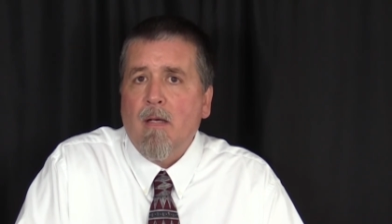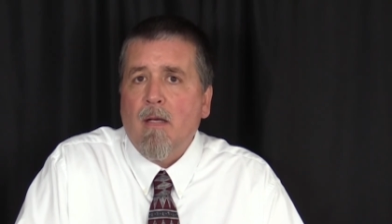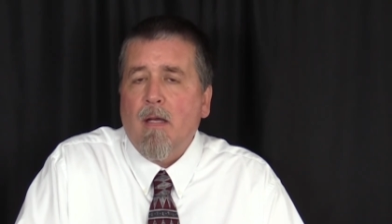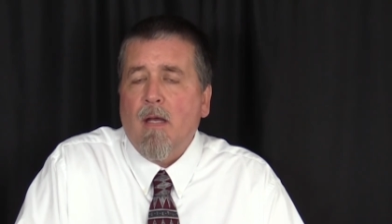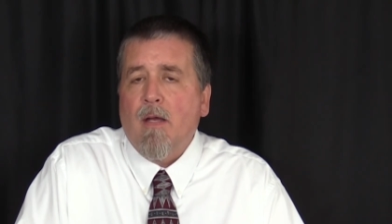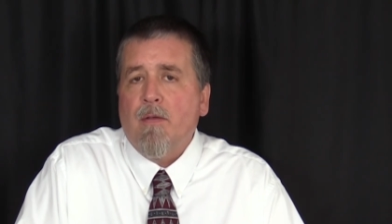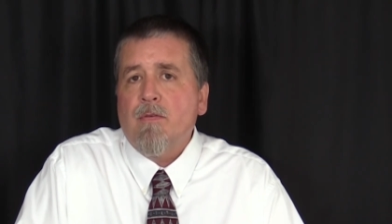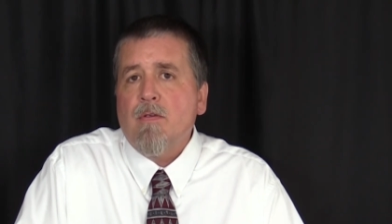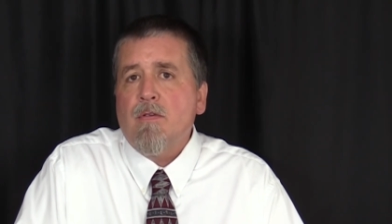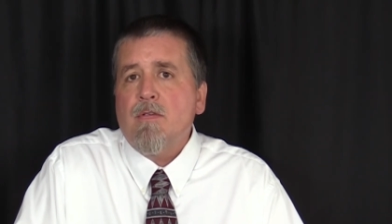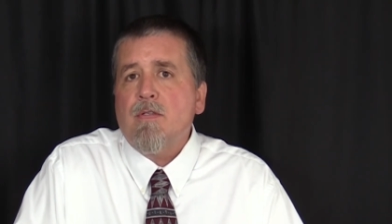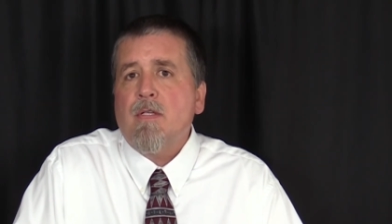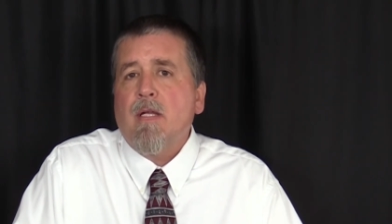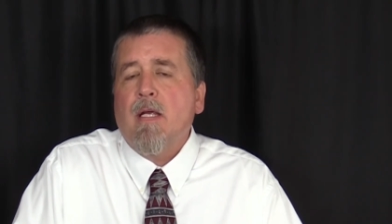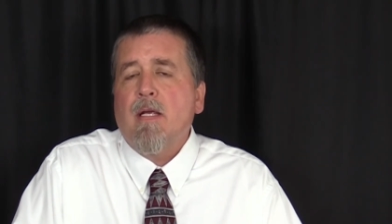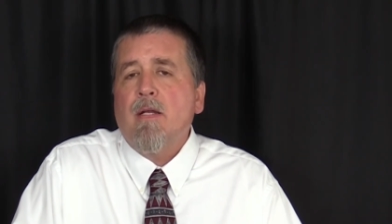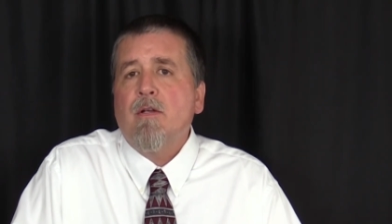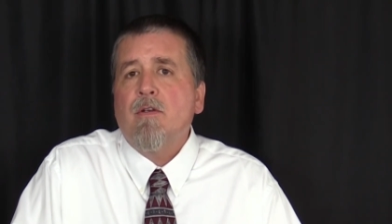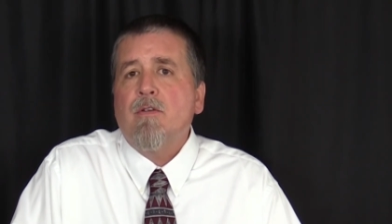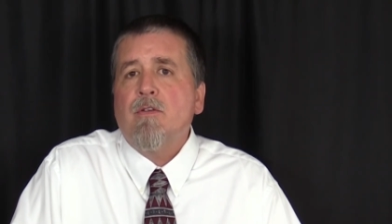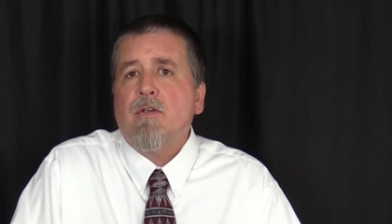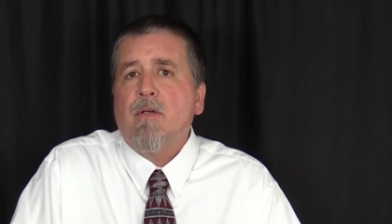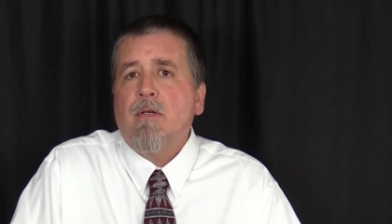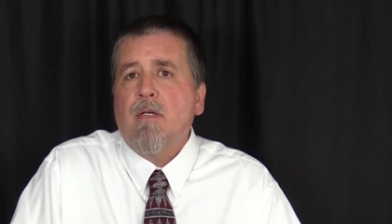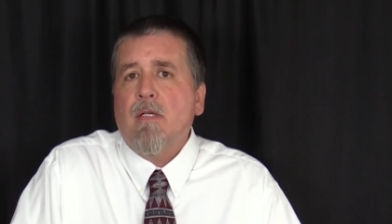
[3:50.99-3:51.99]
As a state
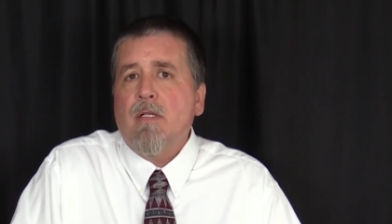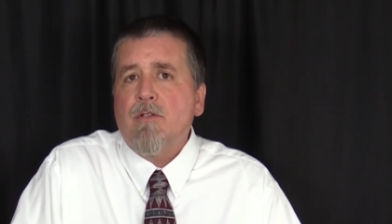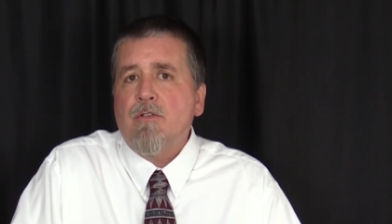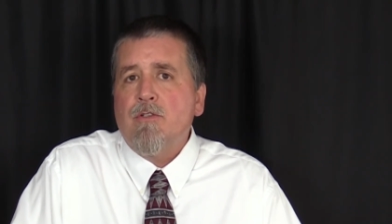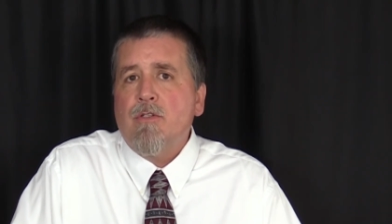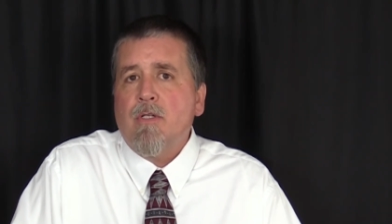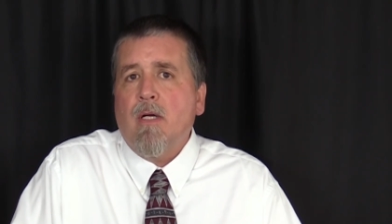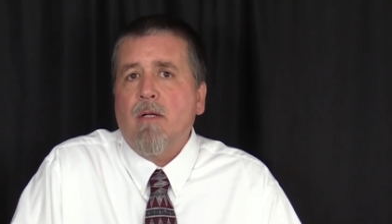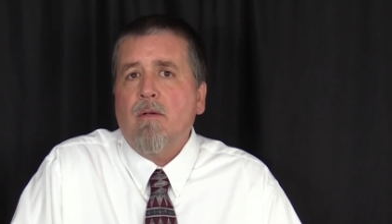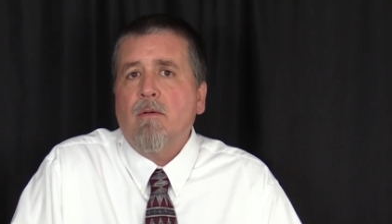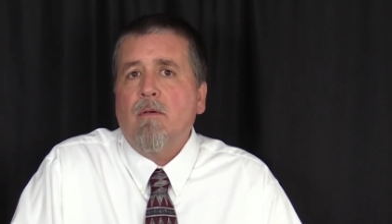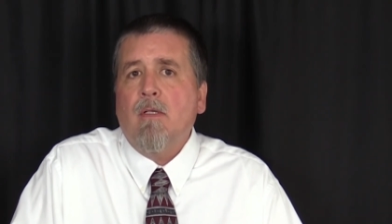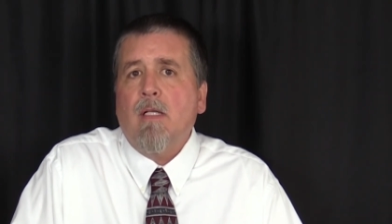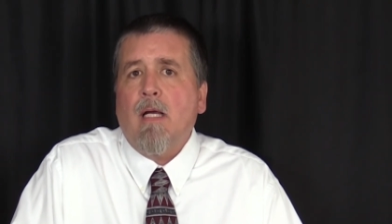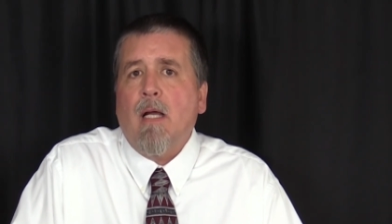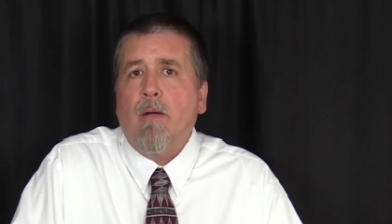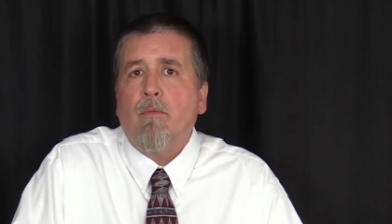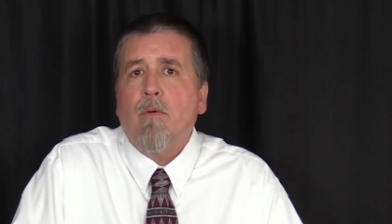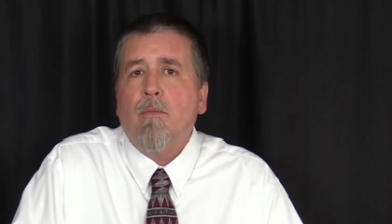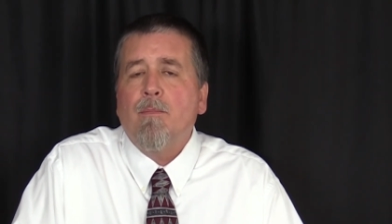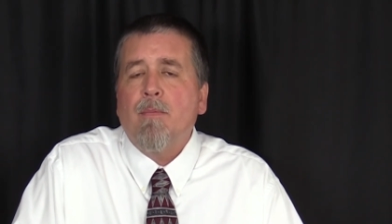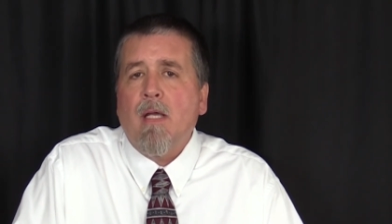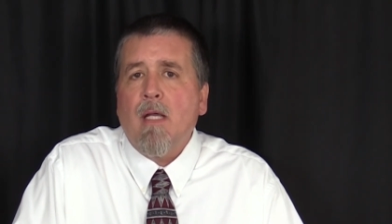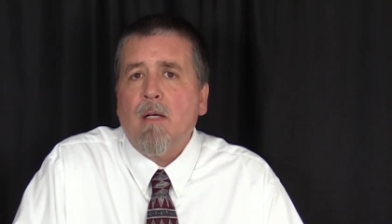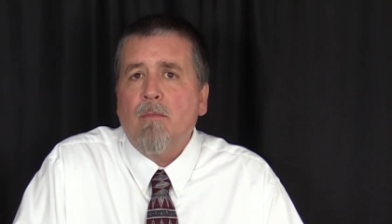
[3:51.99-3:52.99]
attorney general, I
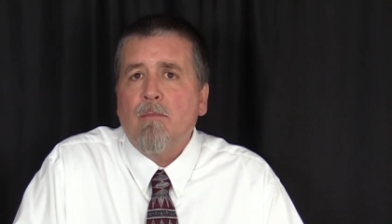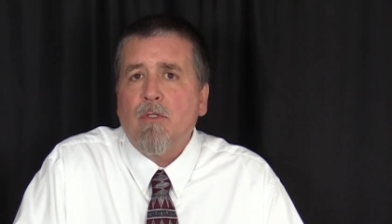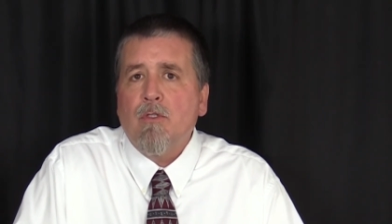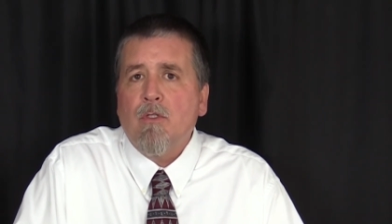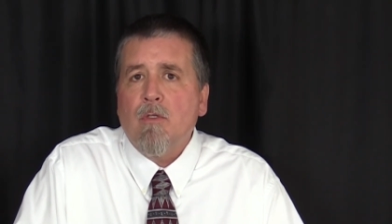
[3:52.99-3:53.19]
will be able